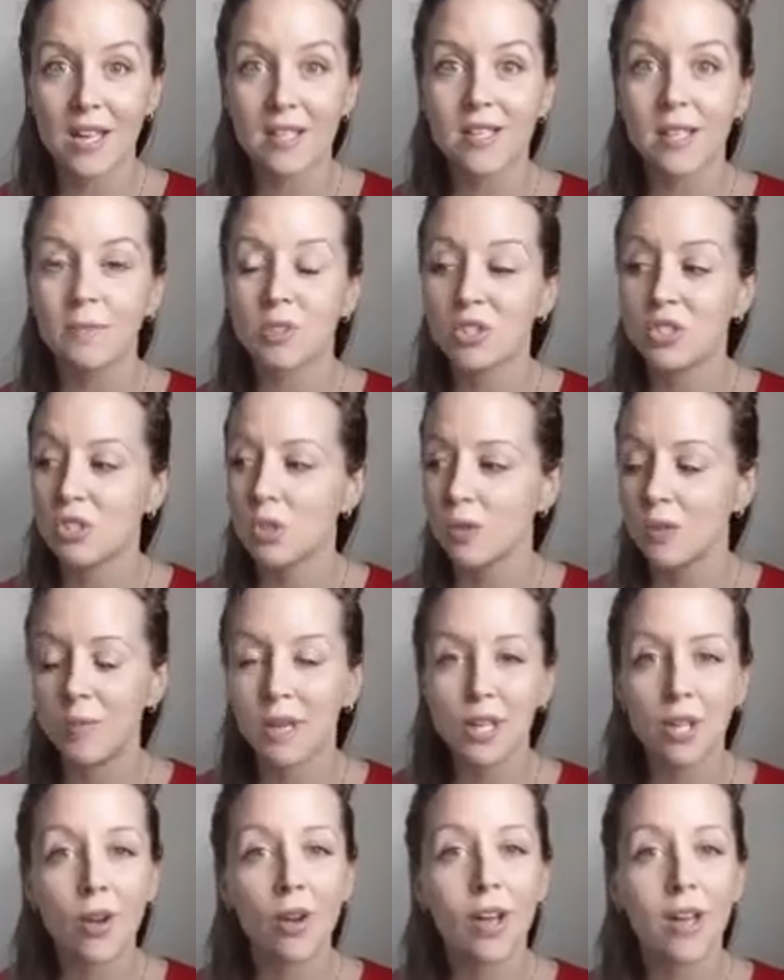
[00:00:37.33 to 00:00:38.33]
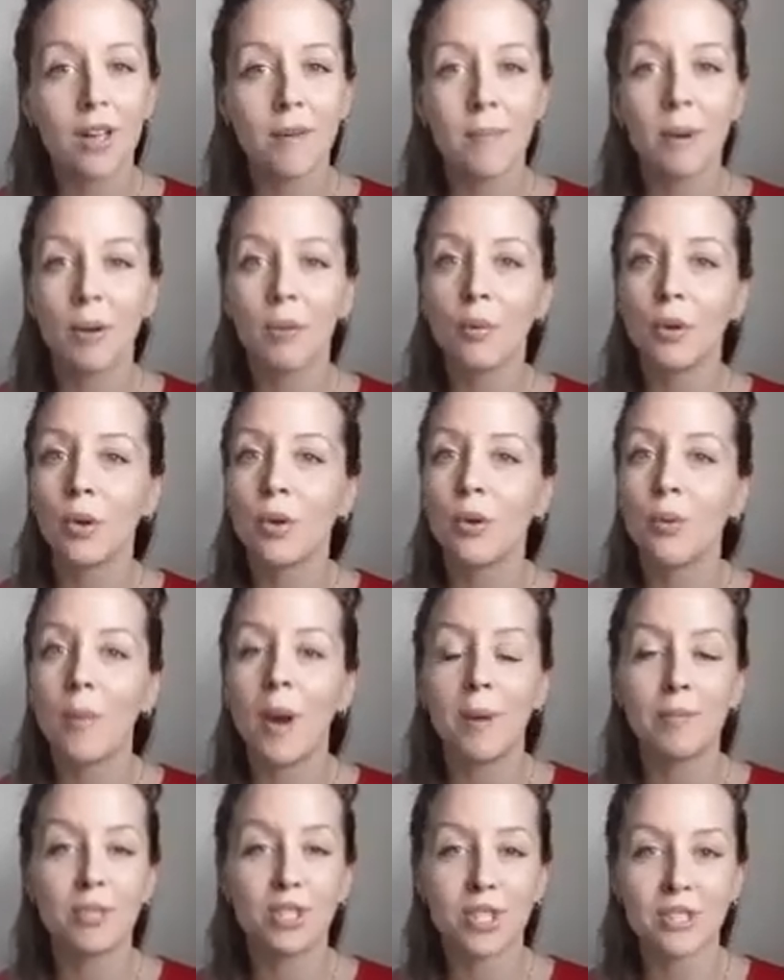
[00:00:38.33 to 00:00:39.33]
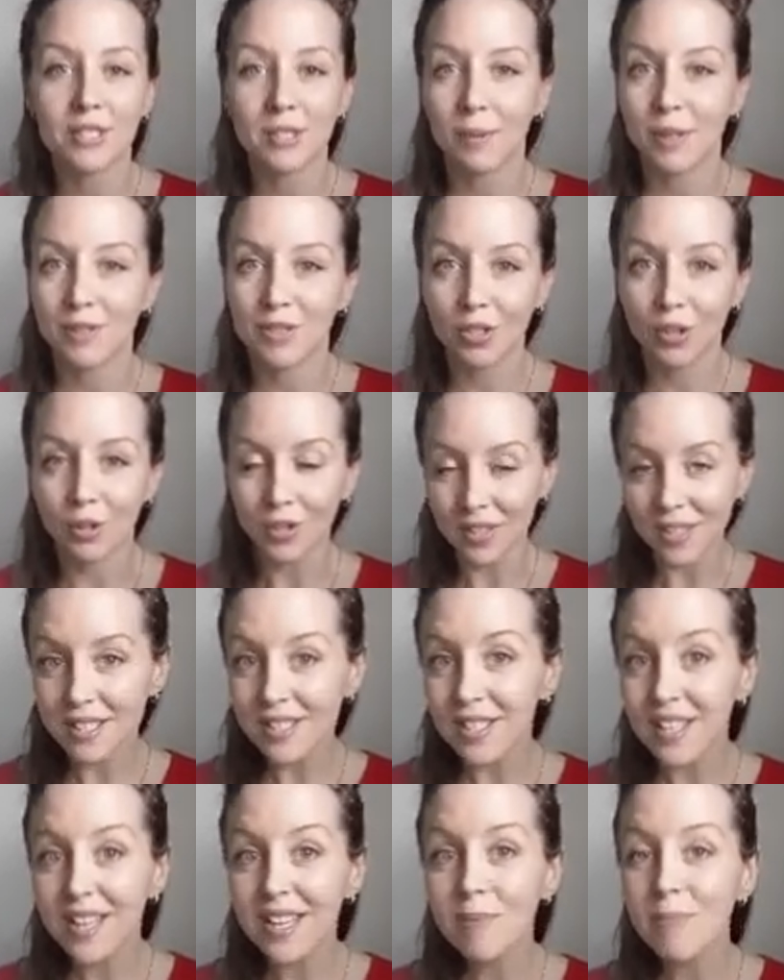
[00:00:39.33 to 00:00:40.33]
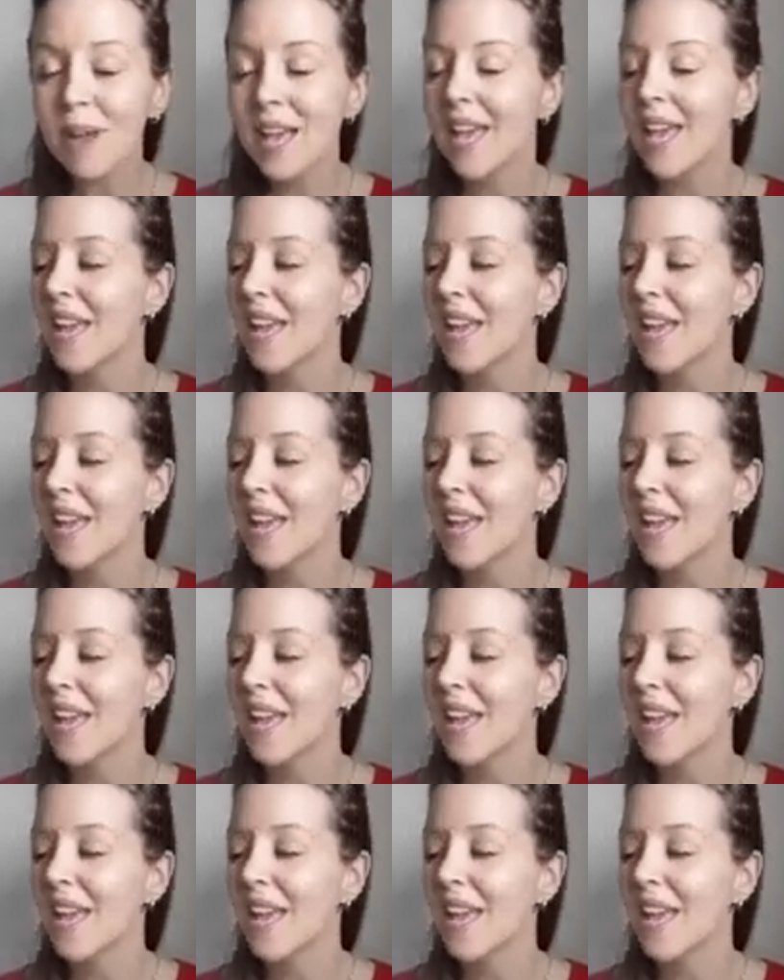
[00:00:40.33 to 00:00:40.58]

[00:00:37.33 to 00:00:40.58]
just doing my yoga in my room. I'm just about to go to sleep,